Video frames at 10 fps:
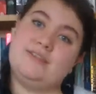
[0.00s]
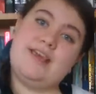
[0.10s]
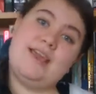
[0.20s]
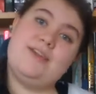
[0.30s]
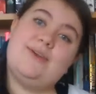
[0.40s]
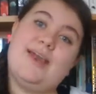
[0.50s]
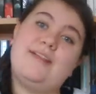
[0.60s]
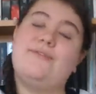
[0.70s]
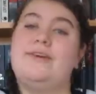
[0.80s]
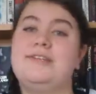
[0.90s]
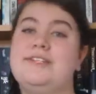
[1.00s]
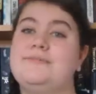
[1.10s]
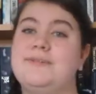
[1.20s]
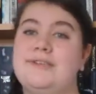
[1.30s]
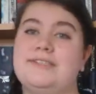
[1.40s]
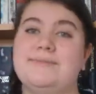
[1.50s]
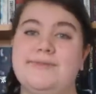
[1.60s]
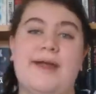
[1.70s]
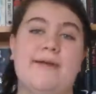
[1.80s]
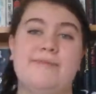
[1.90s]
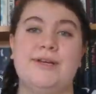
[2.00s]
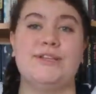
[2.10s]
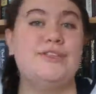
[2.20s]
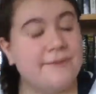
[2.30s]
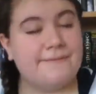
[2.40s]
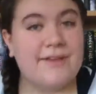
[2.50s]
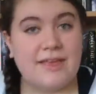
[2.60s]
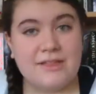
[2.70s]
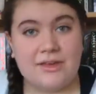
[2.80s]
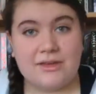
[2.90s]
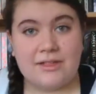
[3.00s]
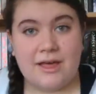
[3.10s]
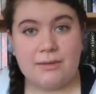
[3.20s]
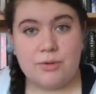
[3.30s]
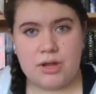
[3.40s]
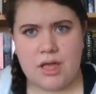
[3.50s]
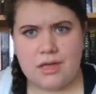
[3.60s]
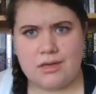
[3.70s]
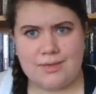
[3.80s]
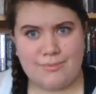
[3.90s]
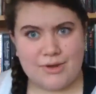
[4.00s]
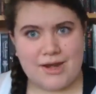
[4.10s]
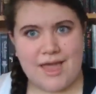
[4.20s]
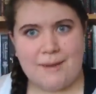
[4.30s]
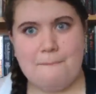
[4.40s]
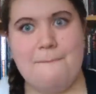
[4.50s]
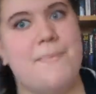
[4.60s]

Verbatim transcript: Thank you guys for watching, please subscribe, don't forget your local library, and keep reading!